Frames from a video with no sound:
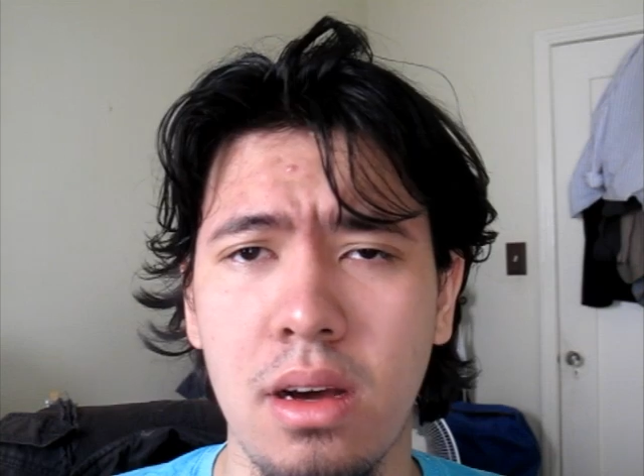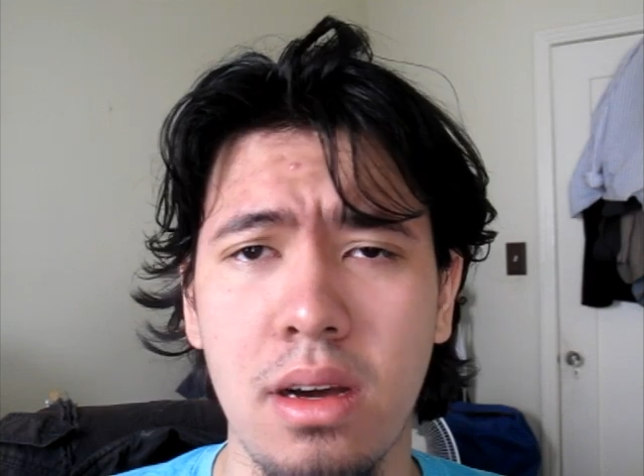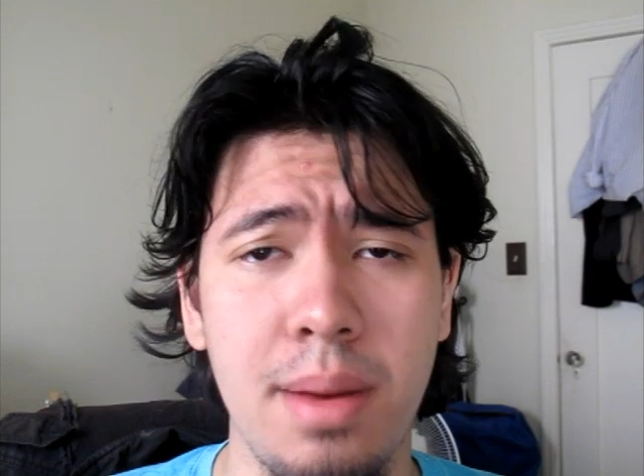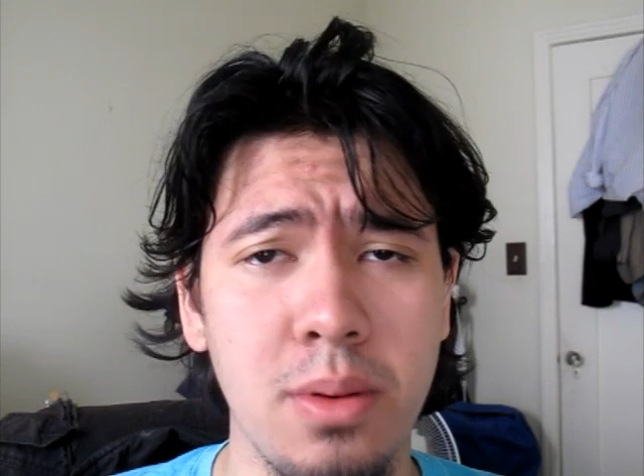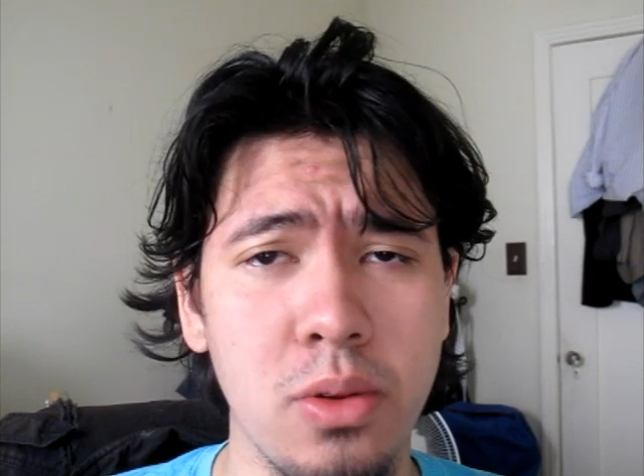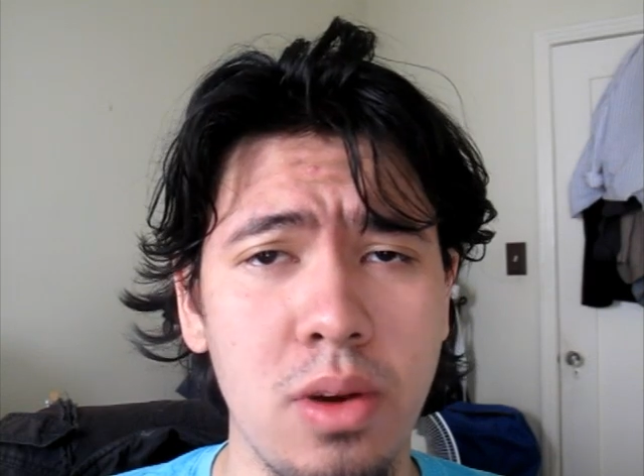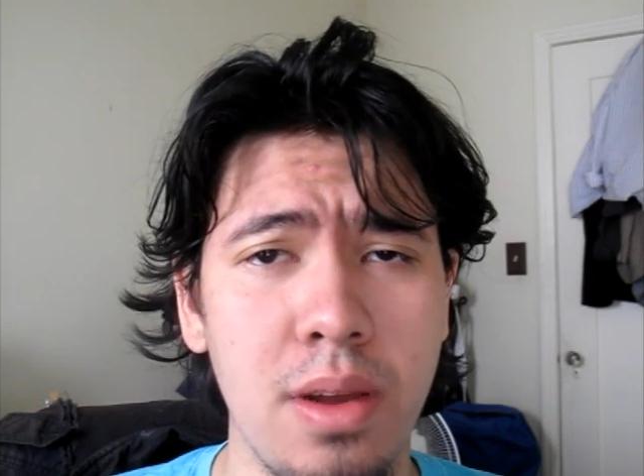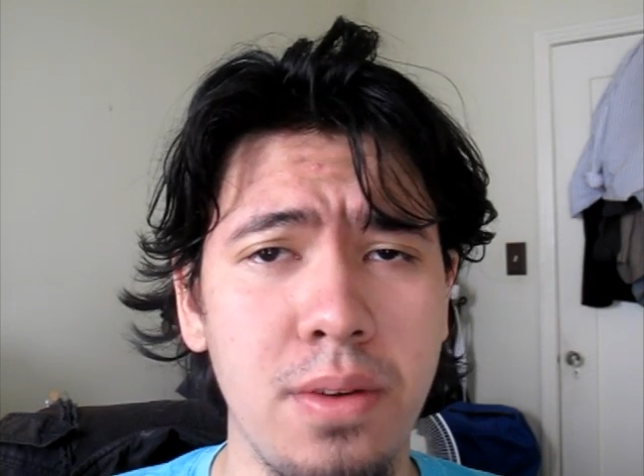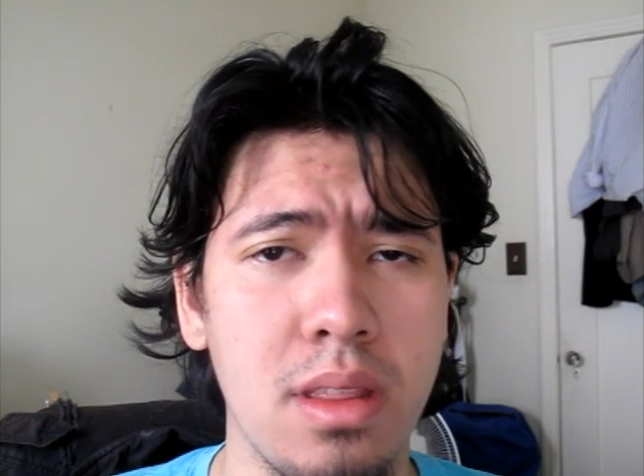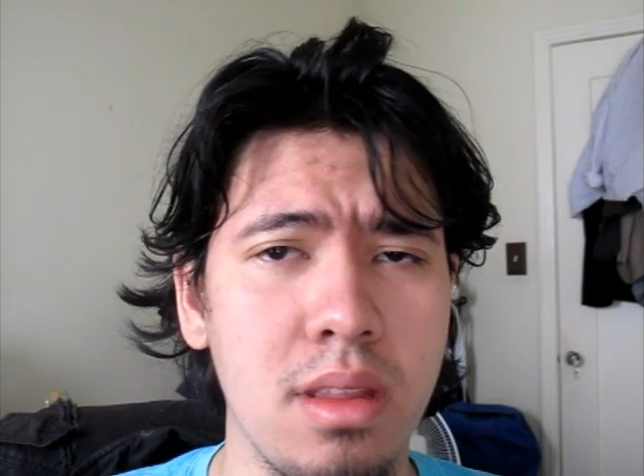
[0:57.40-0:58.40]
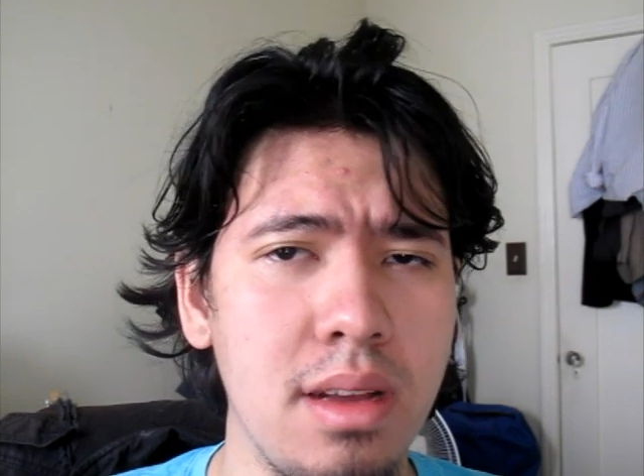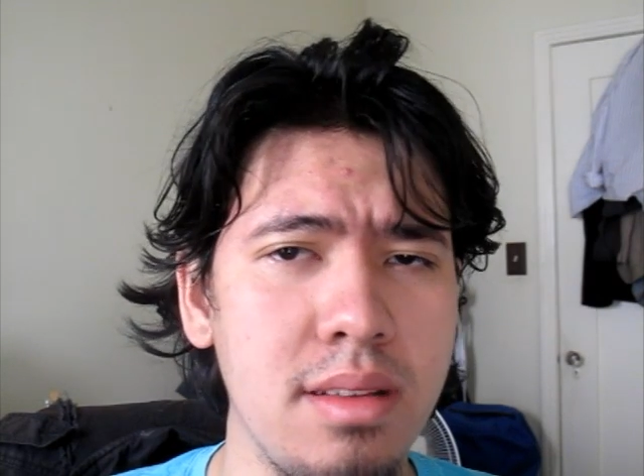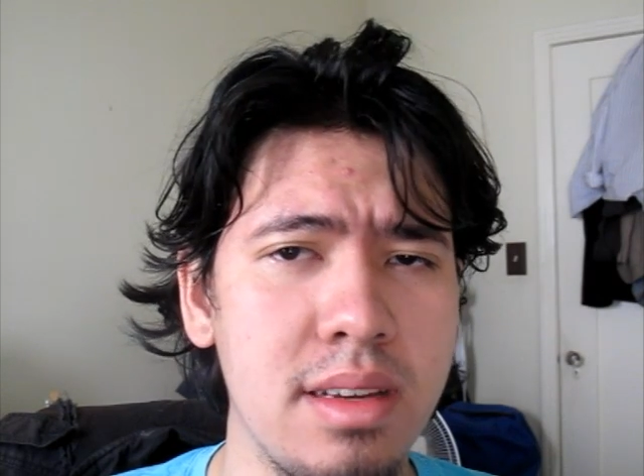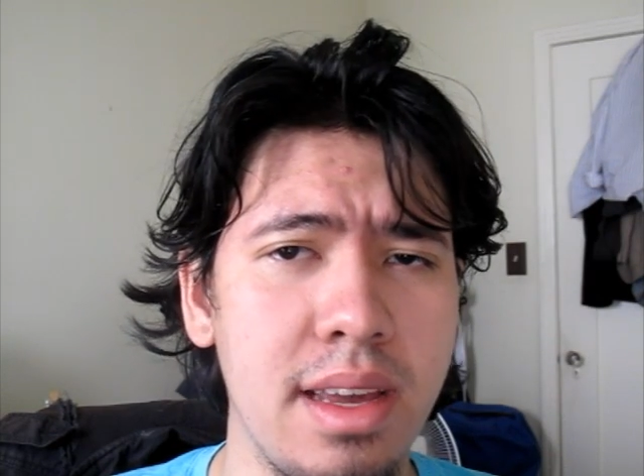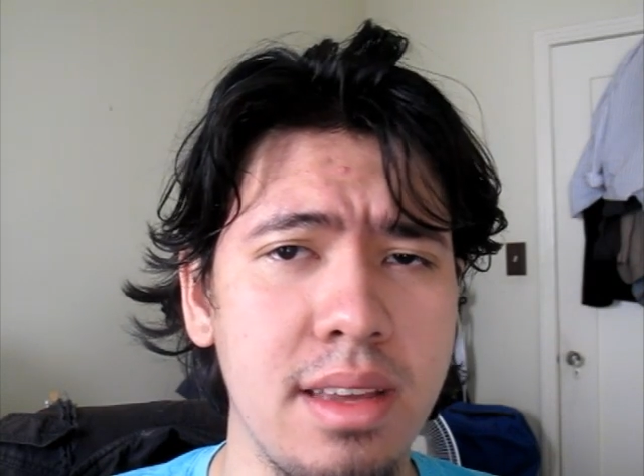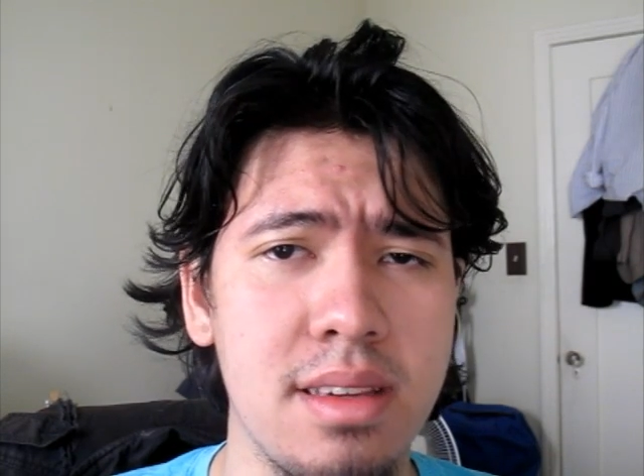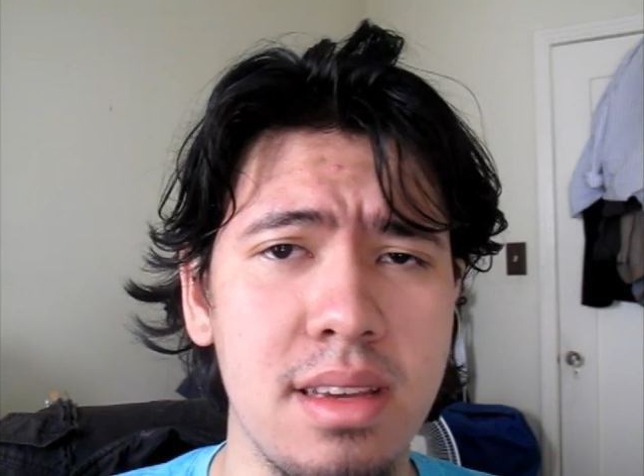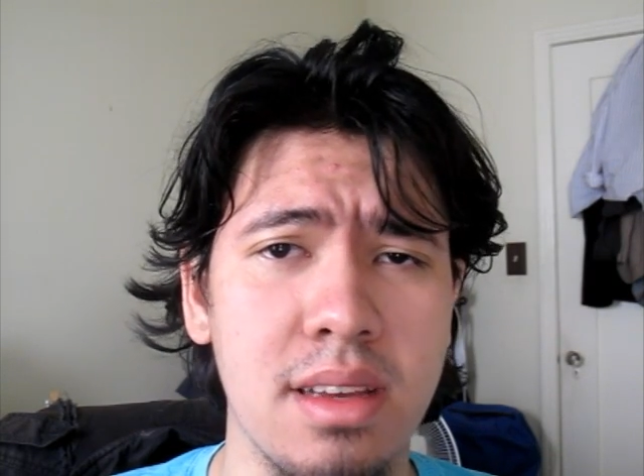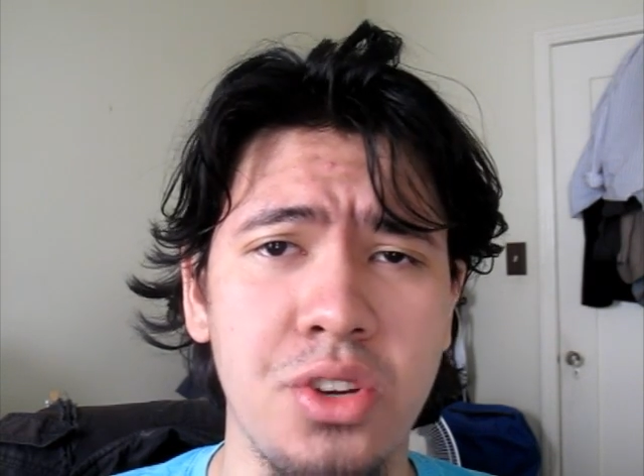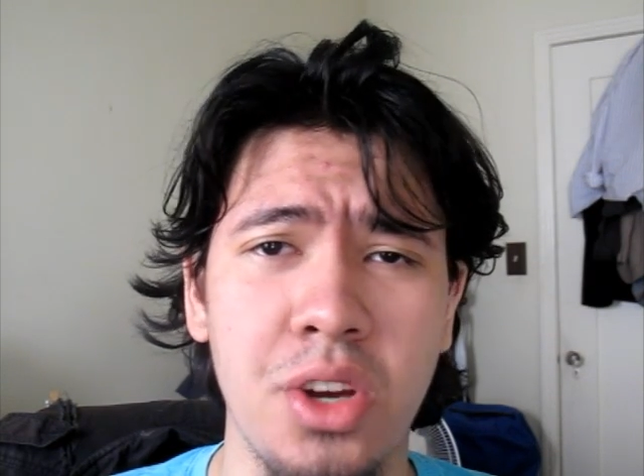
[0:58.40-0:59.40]
On April 25th,
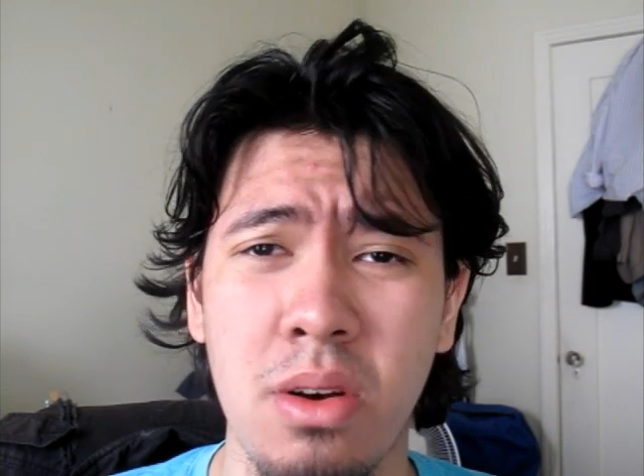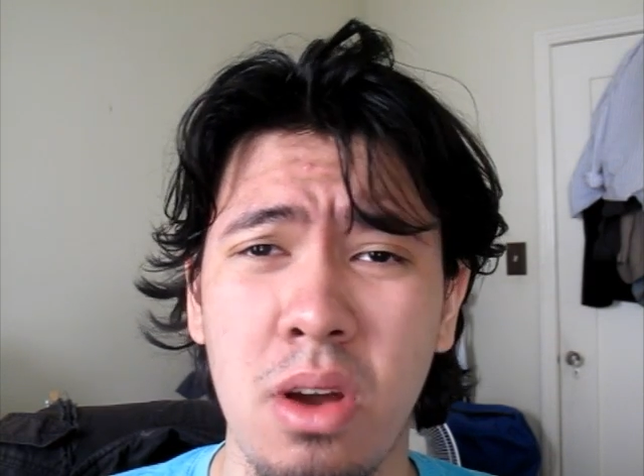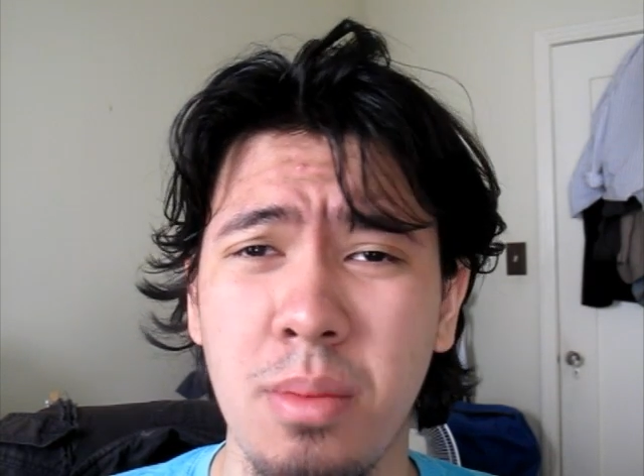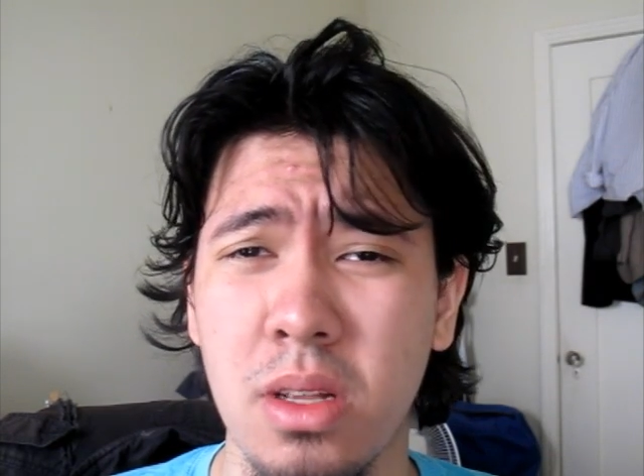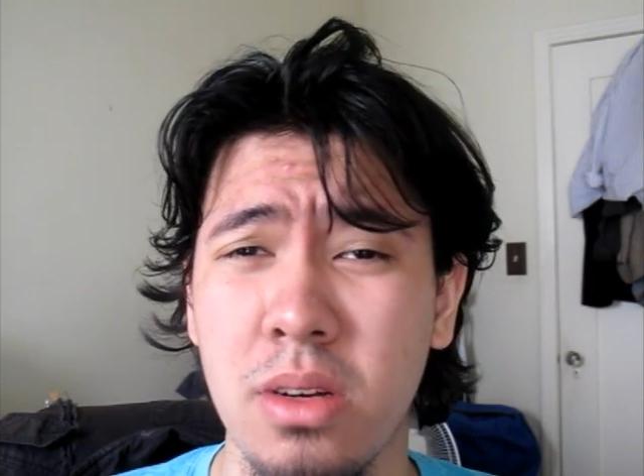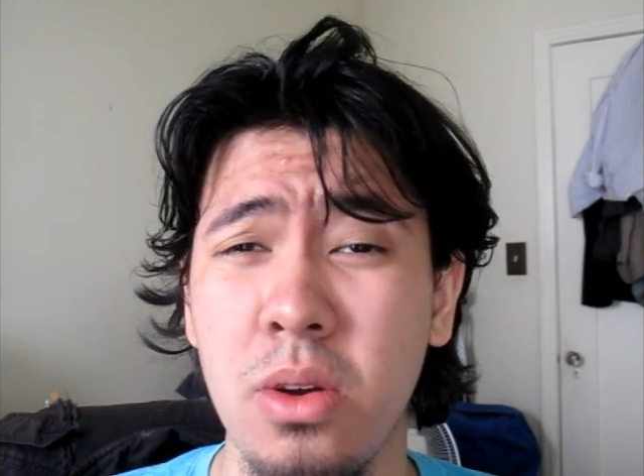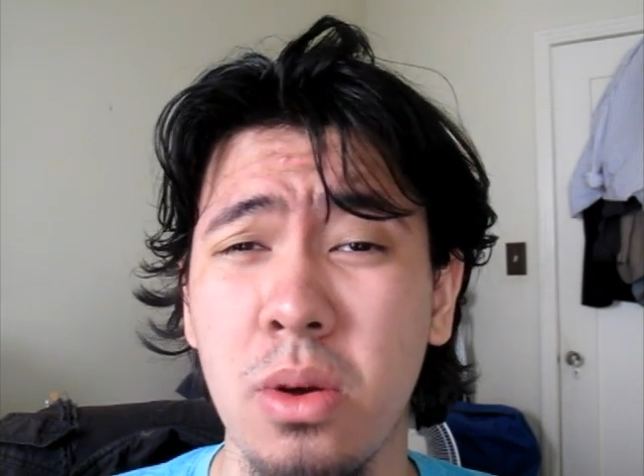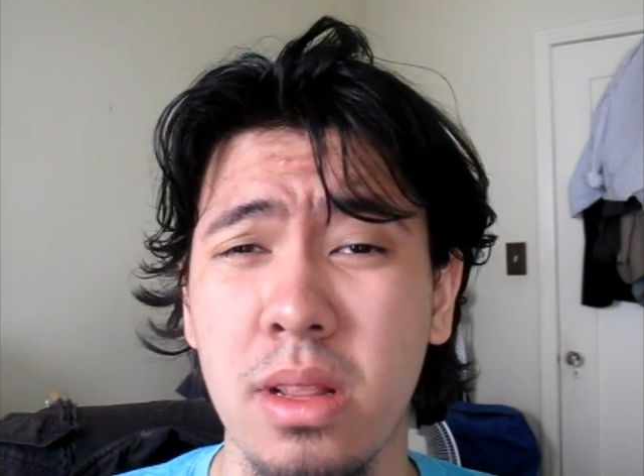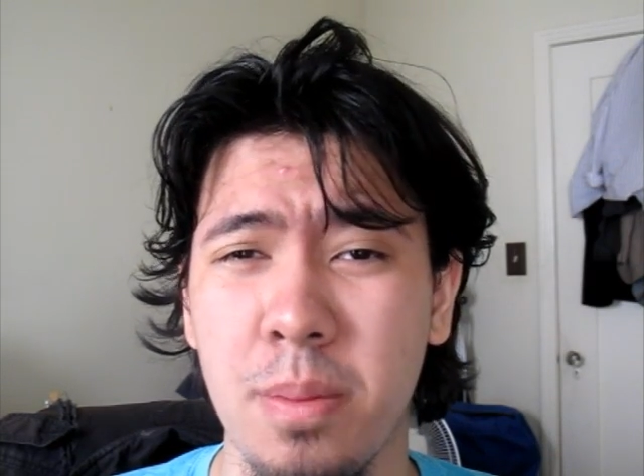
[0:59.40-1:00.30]
1986, Chernobyl, a nuclear